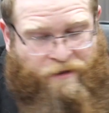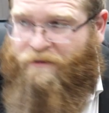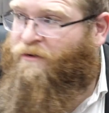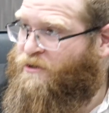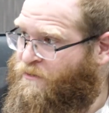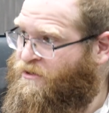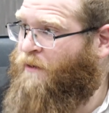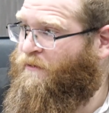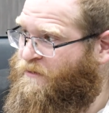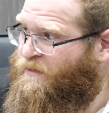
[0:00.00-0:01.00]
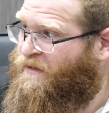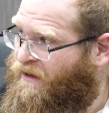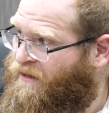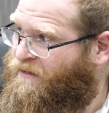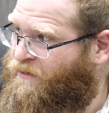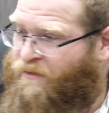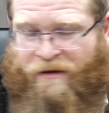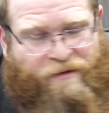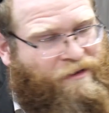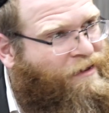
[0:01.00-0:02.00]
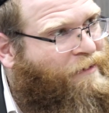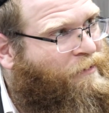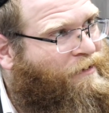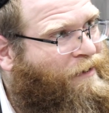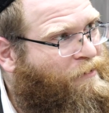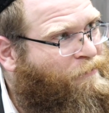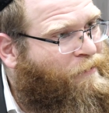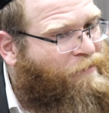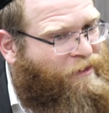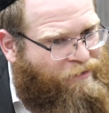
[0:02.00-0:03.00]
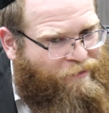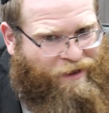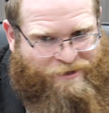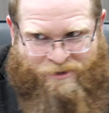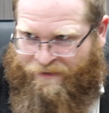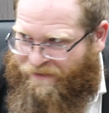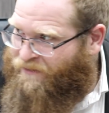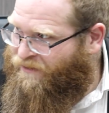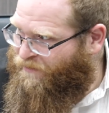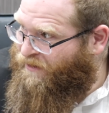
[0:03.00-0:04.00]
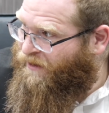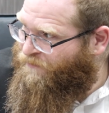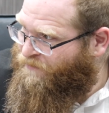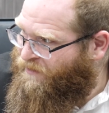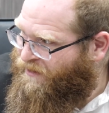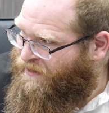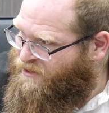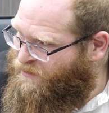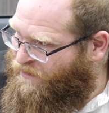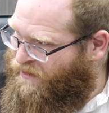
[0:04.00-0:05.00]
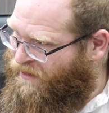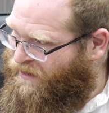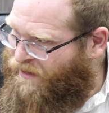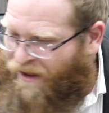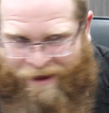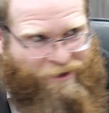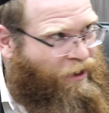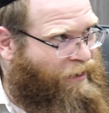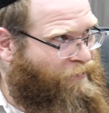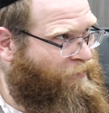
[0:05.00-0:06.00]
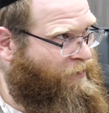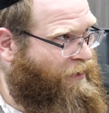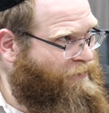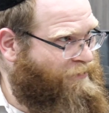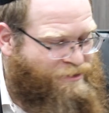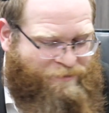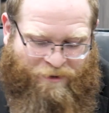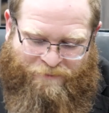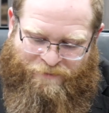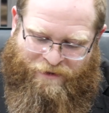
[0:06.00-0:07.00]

Hashem should help us to become the people that we imagine ourselves to become. Should be Hayyim in B'Kol Tishmo.